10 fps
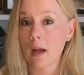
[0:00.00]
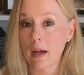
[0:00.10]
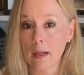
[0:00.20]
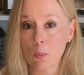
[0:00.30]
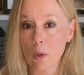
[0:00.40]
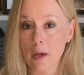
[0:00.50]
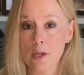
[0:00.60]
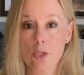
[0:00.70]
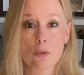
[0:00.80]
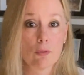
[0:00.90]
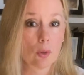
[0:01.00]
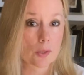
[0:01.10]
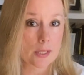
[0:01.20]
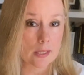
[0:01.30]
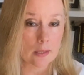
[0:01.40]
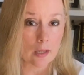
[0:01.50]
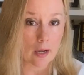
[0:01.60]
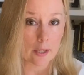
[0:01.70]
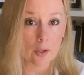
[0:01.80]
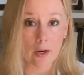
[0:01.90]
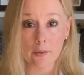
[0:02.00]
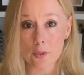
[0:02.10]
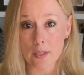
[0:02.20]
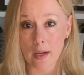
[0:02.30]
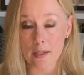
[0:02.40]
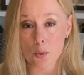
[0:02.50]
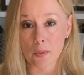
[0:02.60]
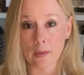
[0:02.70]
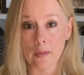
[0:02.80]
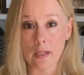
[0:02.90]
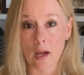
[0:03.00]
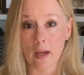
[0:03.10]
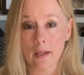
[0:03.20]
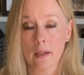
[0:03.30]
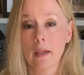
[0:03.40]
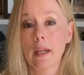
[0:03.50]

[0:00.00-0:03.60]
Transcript: eye wash, fluorescein dye, or other dyes within the eye,